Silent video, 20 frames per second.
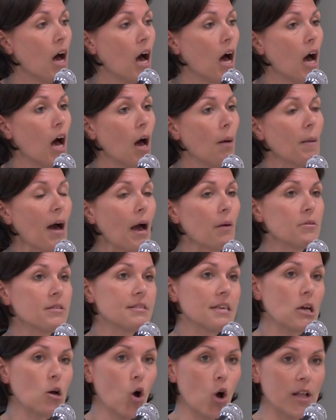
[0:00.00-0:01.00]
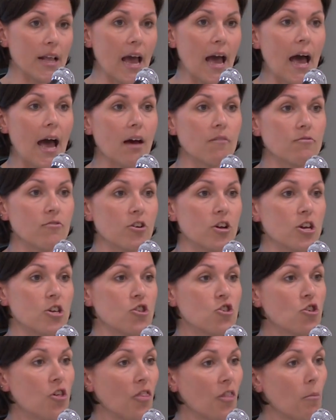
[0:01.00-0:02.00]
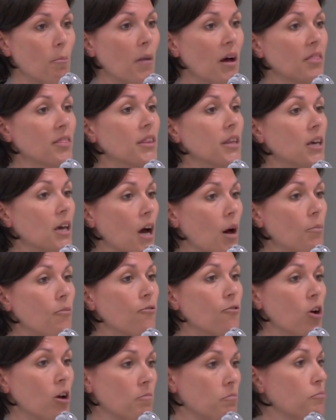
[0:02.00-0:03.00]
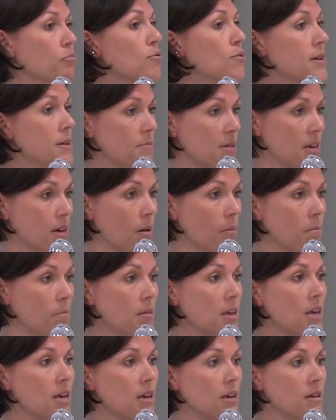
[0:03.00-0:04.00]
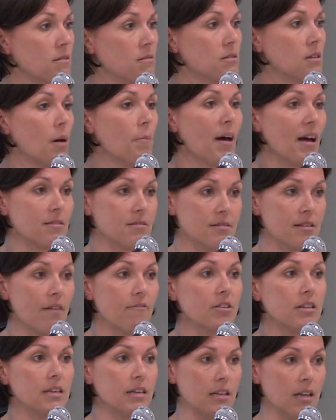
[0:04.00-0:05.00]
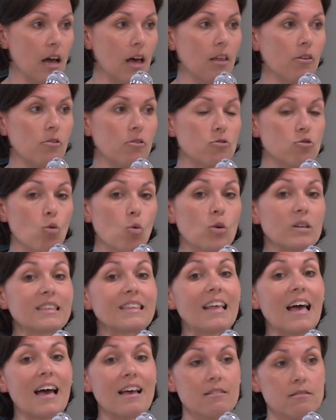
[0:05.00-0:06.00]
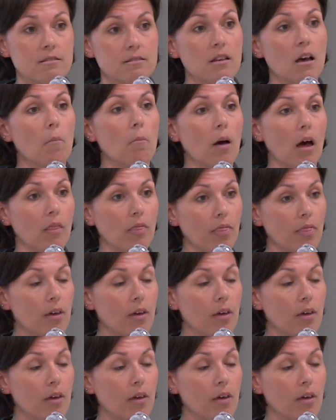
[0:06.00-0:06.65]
I would say on average, the monthly upfront premium is about $70 or less a month.